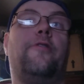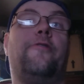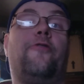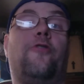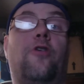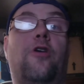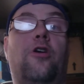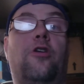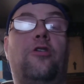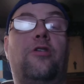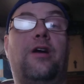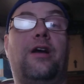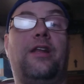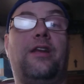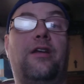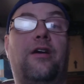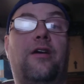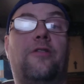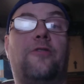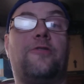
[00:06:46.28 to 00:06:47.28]
For
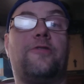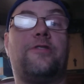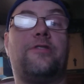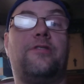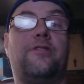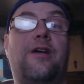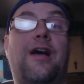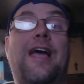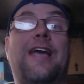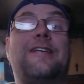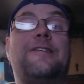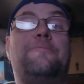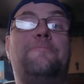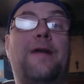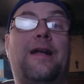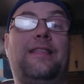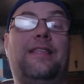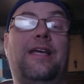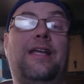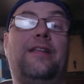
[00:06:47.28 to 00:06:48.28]
$190, I
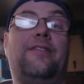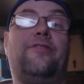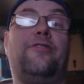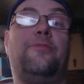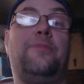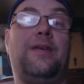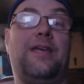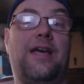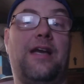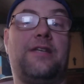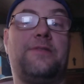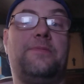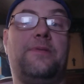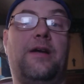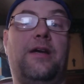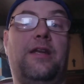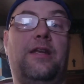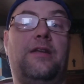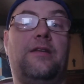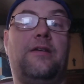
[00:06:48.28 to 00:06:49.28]
expect that to be
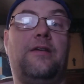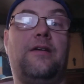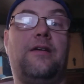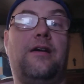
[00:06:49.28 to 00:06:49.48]
expedited.